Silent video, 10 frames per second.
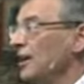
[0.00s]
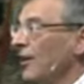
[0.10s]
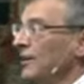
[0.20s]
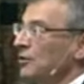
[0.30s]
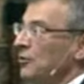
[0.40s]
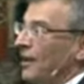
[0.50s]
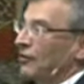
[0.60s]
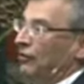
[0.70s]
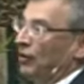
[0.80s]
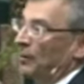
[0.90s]
later I do
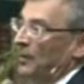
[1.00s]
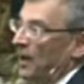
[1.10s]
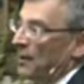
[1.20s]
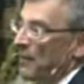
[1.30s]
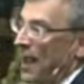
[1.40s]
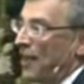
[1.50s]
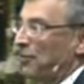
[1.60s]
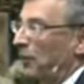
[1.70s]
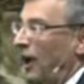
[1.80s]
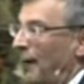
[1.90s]
that sermon on
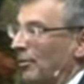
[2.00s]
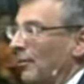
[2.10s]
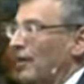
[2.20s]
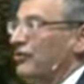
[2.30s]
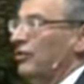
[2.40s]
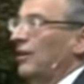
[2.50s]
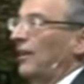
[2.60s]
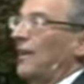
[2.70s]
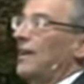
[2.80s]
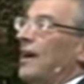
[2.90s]
math problem, I'll show
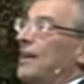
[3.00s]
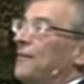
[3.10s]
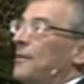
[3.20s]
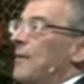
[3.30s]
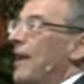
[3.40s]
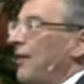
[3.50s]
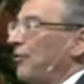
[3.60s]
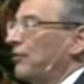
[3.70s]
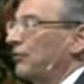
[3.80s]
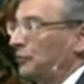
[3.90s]
you that not even
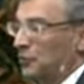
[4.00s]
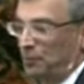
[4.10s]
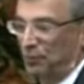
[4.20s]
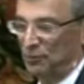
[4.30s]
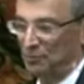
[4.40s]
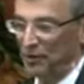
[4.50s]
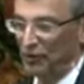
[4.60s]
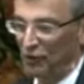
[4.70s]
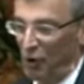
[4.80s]
math is foolproof. But